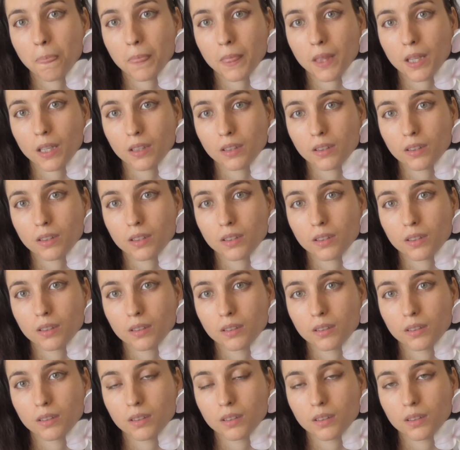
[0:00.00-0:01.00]
like
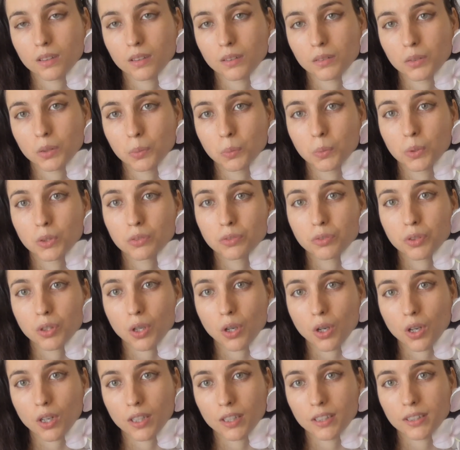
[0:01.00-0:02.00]
the word
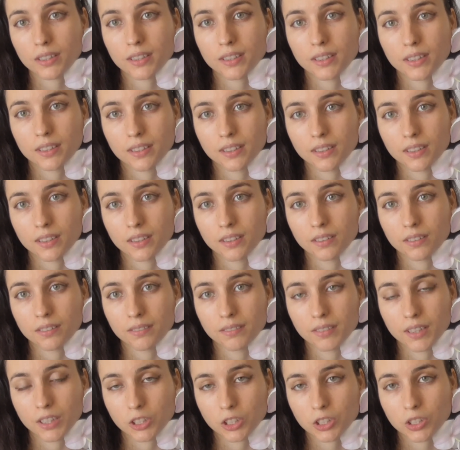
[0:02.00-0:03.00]
for on in
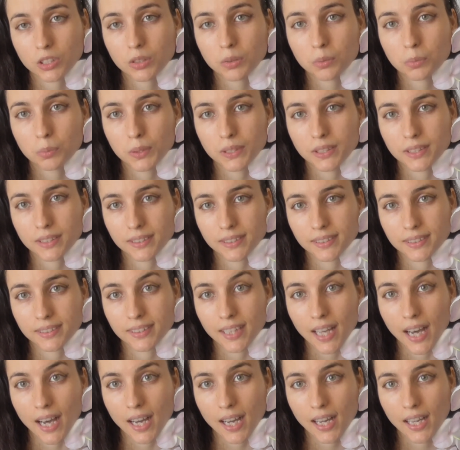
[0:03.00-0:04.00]
Russian, which is
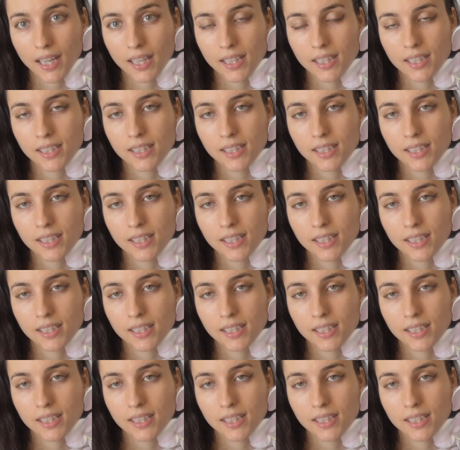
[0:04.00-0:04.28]
na,